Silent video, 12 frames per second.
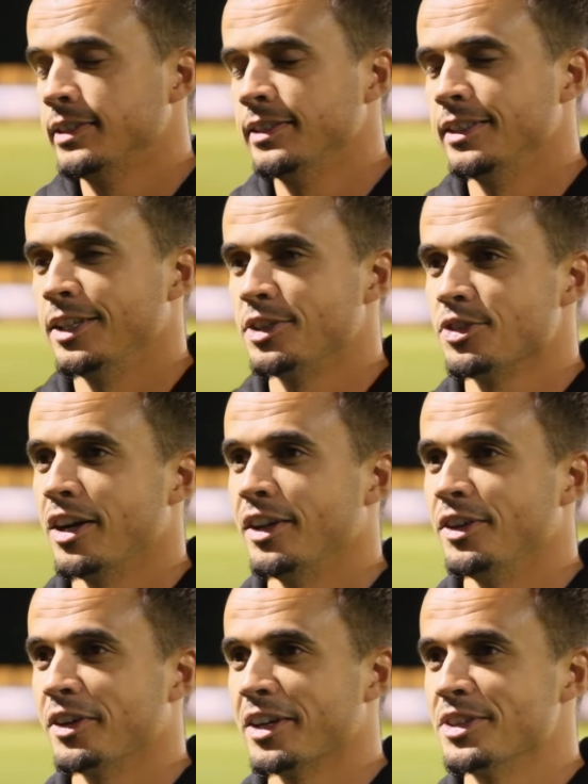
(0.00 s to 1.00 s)
let's try and
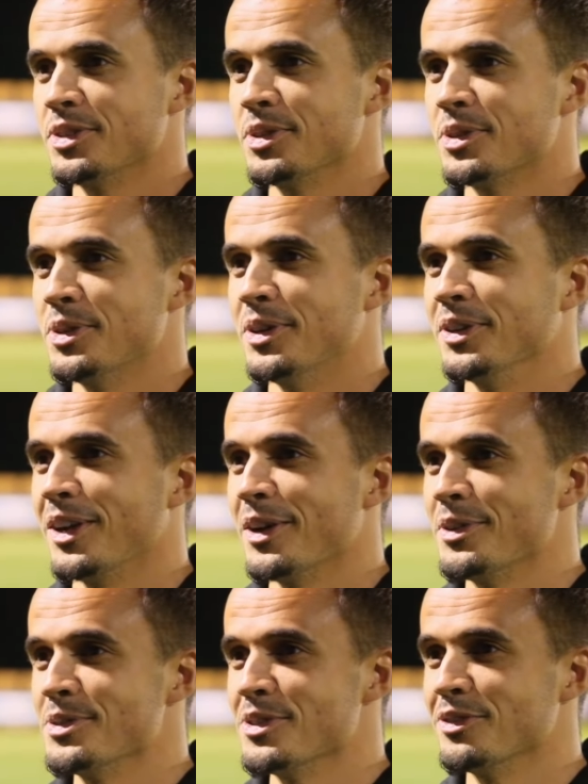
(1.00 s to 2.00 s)
not get too caught on the
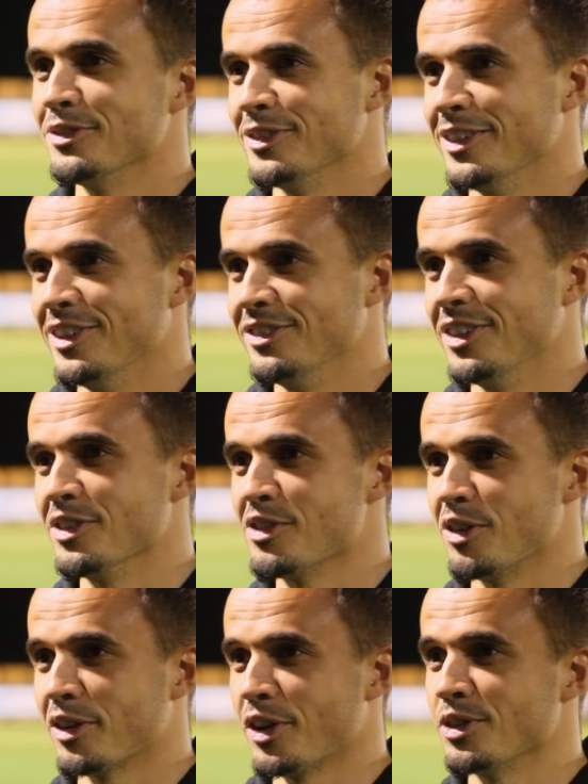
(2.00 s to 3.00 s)
lows of a
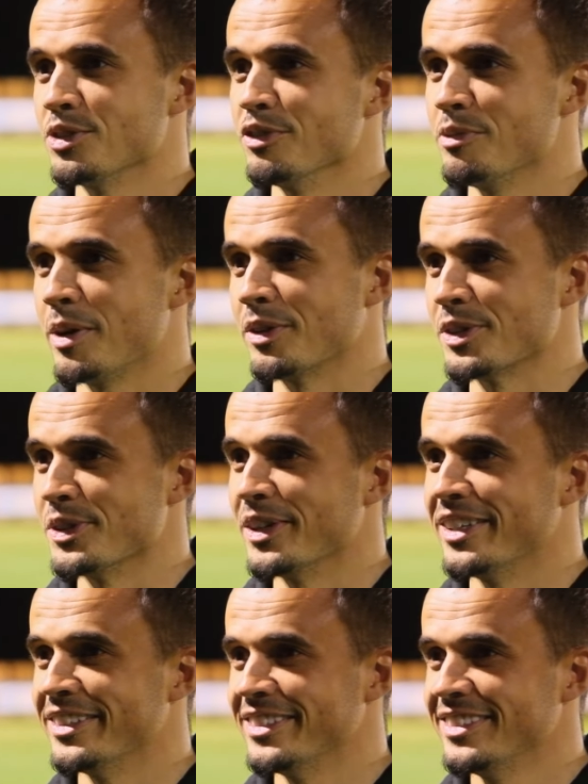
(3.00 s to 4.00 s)
roller coaster of a penalty shootout.